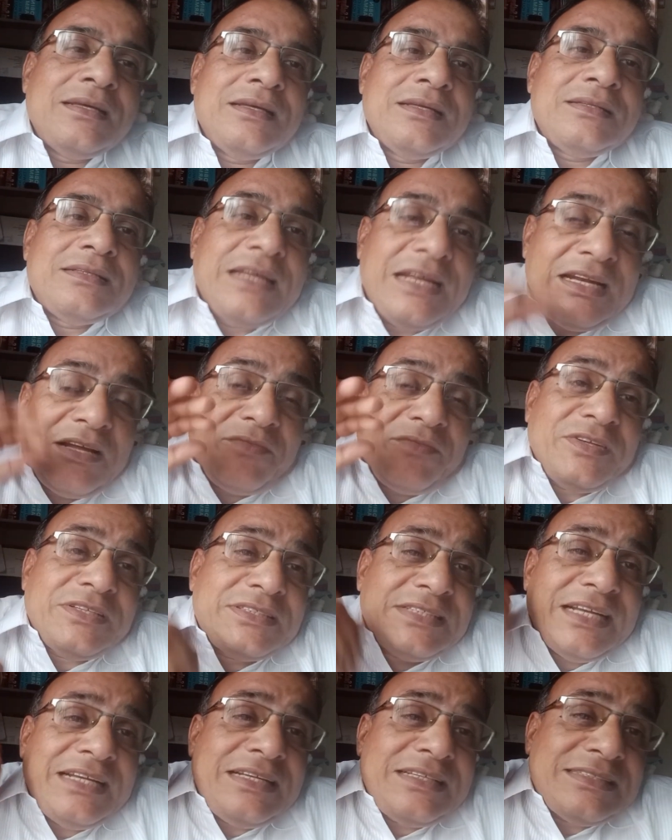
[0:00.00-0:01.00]
The head office
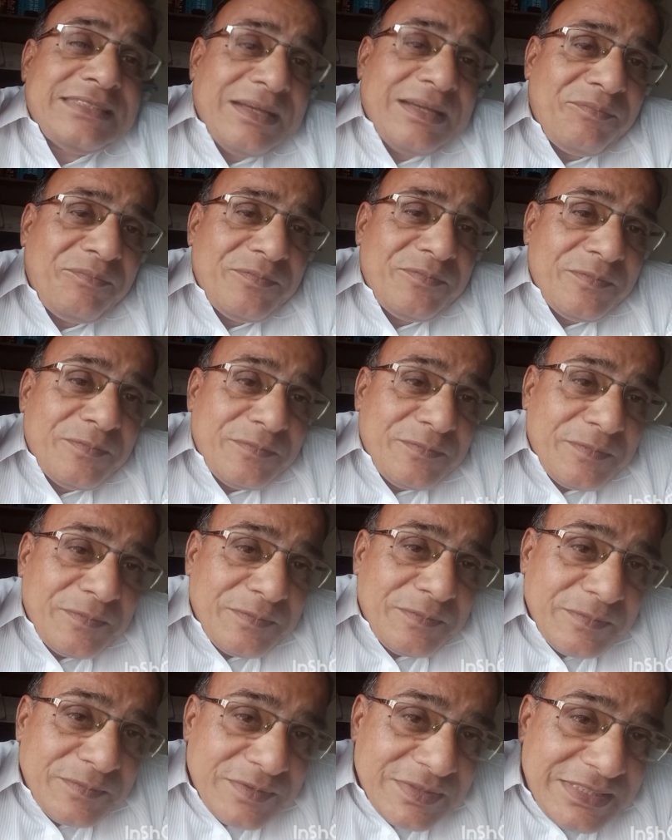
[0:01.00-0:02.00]
sent some
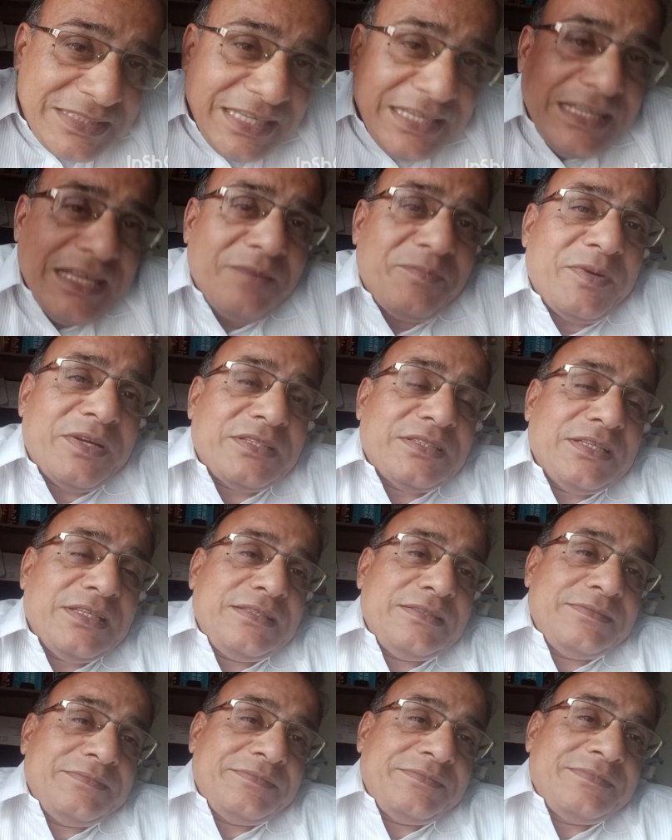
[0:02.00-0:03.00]
senior person,
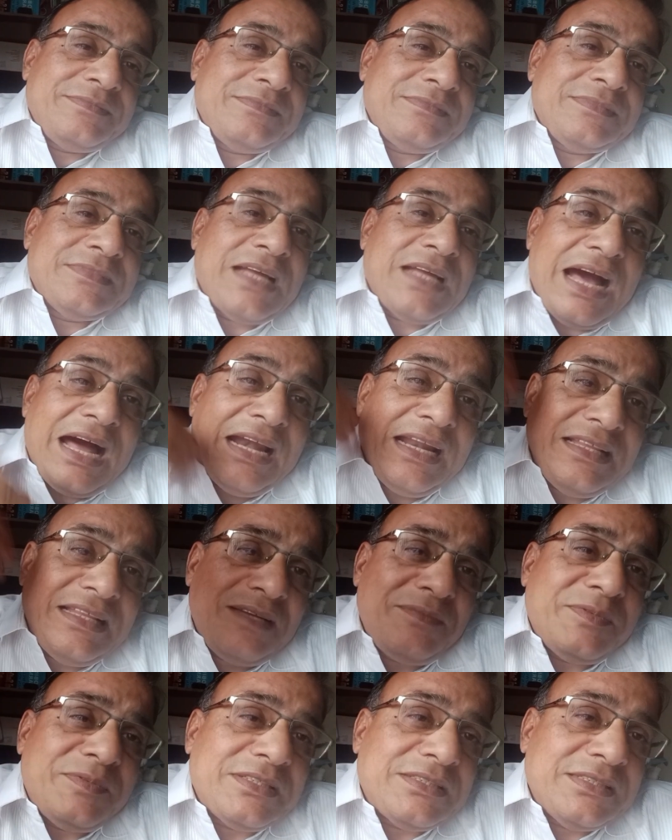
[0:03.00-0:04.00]
another
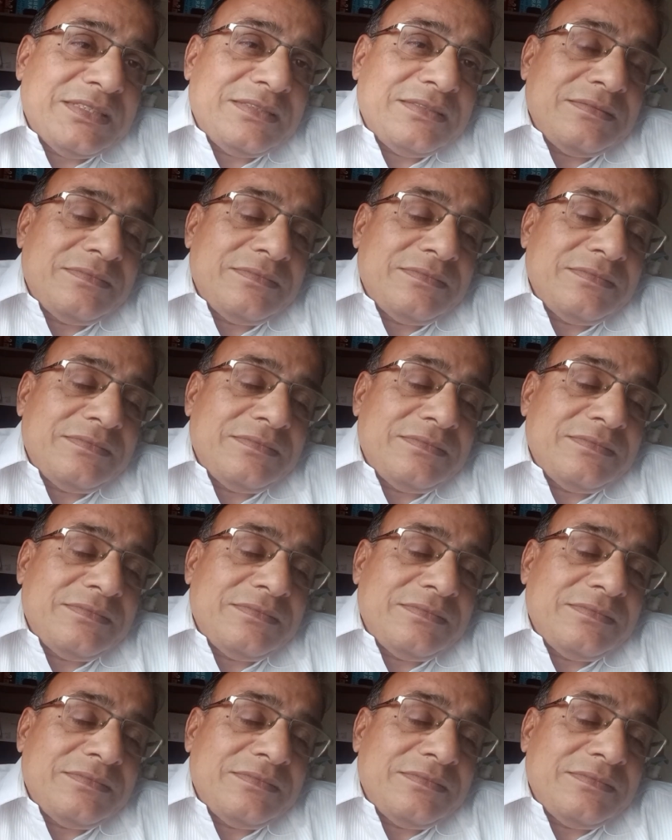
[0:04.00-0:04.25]
person,